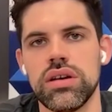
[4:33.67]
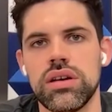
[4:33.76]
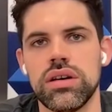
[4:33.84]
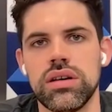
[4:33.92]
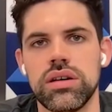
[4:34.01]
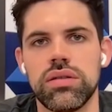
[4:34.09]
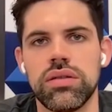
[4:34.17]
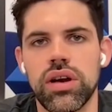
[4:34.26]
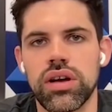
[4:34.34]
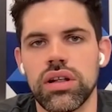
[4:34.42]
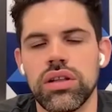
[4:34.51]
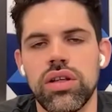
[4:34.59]
they're
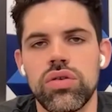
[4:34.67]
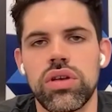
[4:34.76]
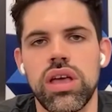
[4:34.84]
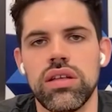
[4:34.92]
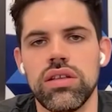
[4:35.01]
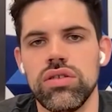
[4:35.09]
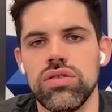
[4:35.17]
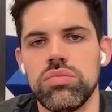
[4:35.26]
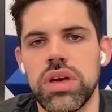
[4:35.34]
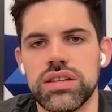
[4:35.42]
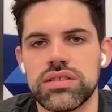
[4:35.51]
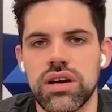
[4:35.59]
going to locate you
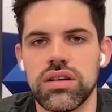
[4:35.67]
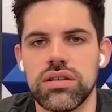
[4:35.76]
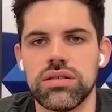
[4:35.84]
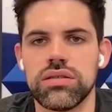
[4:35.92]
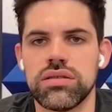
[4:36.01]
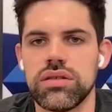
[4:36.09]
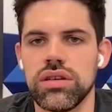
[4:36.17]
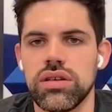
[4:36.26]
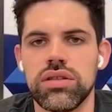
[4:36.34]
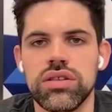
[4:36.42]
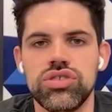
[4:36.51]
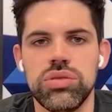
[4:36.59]
based on,
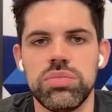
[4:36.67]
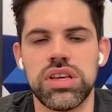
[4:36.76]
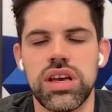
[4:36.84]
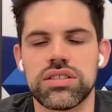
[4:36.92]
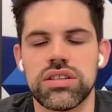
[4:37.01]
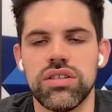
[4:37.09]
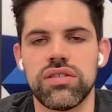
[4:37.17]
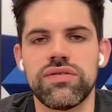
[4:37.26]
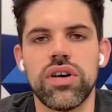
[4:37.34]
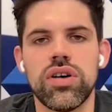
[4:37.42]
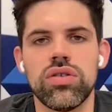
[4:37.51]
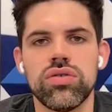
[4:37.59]
the GPS in your
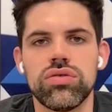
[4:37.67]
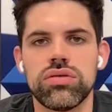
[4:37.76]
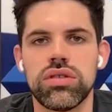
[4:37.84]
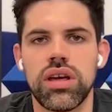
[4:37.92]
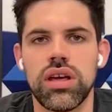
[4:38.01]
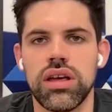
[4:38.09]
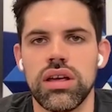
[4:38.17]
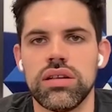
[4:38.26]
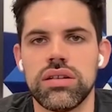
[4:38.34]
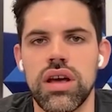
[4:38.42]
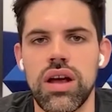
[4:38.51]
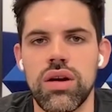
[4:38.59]
phone and
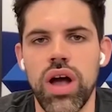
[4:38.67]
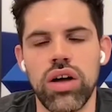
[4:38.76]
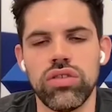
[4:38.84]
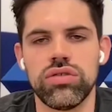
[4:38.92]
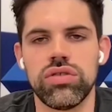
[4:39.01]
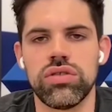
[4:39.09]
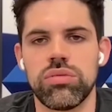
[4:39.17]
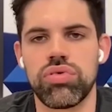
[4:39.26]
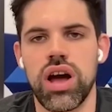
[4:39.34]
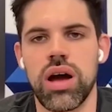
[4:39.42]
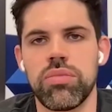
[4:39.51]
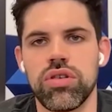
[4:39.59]
route you to the
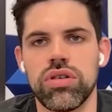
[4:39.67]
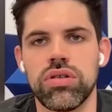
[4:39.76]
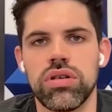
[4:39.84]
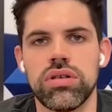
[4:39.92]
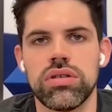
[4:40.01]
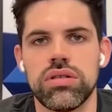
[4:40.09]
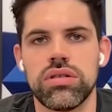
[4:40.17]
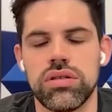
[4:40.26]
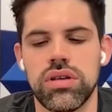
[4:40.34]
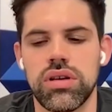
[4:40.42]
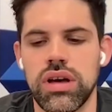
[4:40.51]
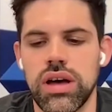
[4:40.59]
proper
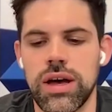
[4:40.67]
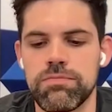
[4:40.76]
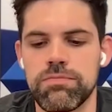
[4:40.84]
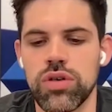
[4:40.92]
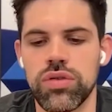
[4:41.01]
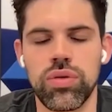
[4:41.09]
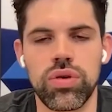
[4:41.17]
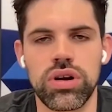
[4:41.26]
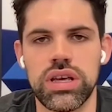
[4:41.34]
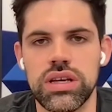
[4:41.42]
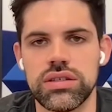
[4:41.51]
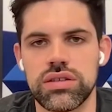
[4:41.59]

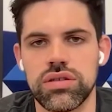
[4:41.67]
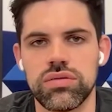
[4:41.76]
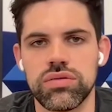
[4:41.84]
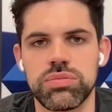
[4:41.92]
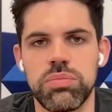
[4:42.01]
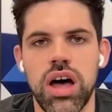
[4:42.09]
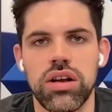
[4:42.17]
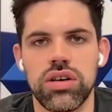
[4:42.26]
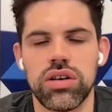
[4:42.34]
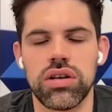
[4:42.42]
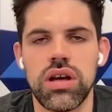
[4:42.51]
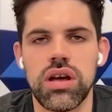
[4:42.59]
authorities or
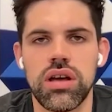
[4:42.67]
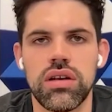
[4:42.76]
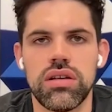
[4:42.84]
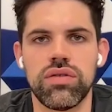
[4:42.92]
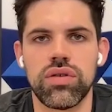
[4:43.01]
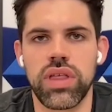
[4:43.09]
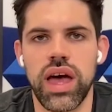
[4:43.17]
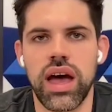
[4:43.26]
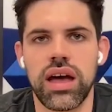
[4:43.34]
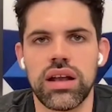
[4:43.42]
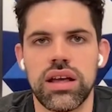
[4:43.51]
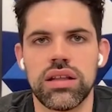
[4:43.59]
responder for
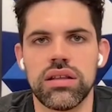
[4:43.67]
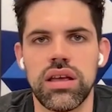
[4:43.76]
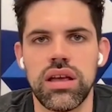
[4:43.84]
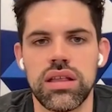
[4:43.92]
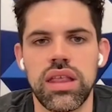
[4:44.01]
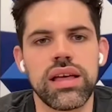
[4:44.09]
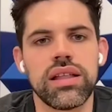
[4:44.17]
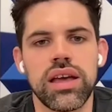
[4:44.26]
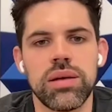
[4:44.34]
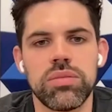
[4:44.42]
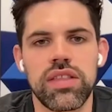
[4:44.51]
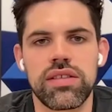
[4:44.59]
that. And they
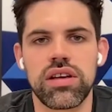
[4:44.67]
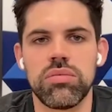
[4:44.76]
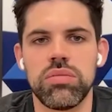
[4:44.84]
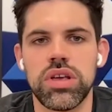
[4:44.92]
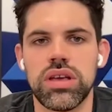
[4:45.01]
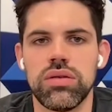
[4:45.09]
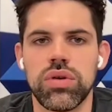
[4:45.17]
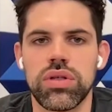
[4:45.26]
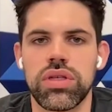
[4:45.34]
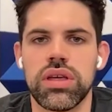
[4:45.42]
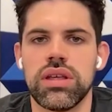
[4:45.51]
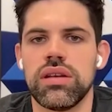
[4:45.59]
claim that's going to be
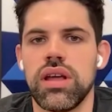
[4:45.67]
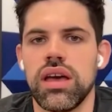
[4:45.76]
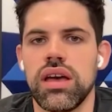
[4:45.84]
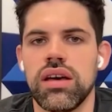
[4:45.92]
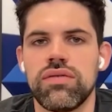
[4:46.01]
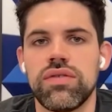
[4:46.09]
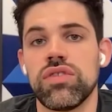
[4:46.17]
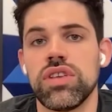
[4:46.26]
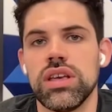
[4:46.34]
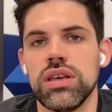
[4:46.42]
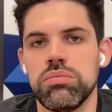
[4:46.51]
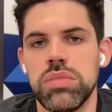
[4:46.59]
within a
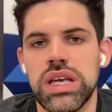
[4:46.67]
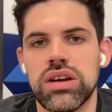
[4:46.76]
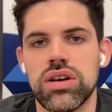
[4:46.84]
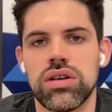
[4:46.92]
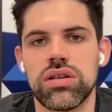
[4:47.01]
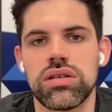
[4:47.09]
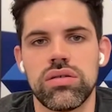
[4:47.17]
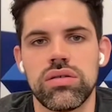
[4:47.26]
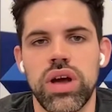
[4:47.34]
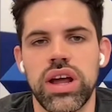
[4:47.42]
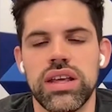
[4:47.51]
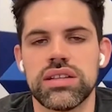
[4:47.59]
50-meter
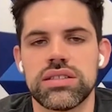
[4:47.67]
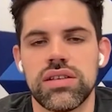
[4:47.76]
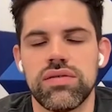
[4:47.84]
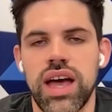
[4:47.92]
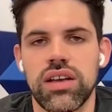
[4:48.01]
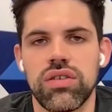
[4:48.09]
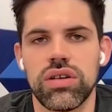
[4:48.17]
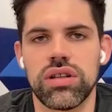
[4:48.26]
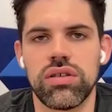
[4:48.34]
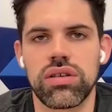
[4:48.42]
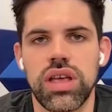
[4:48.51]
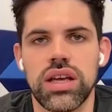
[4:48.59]
radius of accurate
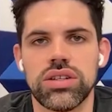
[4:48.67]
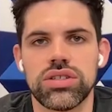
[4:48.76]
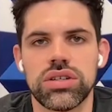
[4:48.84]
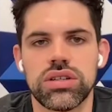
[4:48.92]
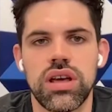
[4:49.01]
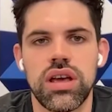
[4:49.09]
location